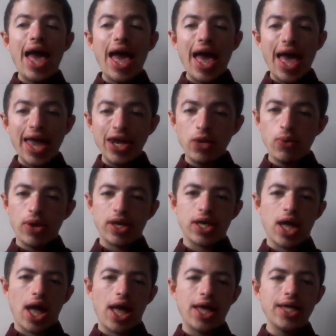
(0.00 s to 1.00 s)
Anyway
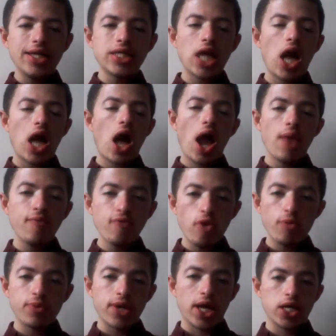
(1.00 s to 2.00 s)
guys, I'm
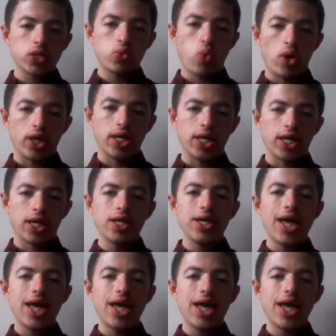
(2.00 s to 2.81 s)
RobinX1 here,